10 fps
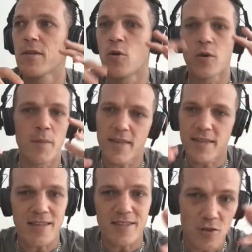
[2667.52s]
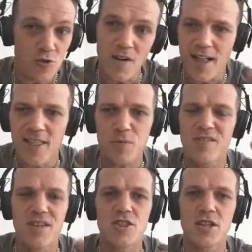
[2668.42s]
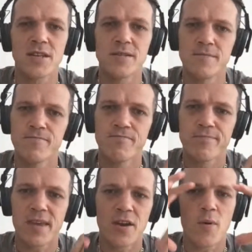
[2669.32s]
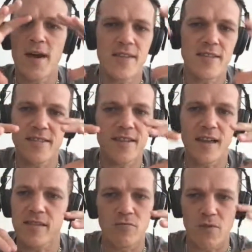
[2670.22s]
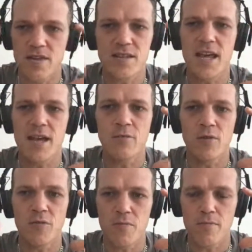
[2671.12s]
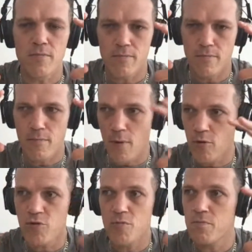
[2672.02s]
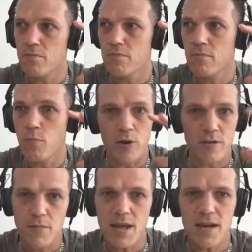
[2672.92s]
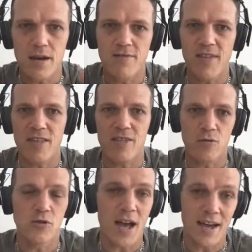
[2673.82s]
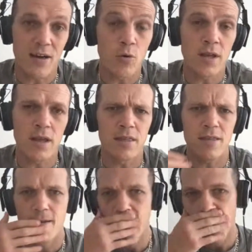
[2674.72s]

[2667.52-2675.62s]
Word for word: talking about say sexual violence prevention in a way that just doesn't resonate with most boys and men if that's your target audience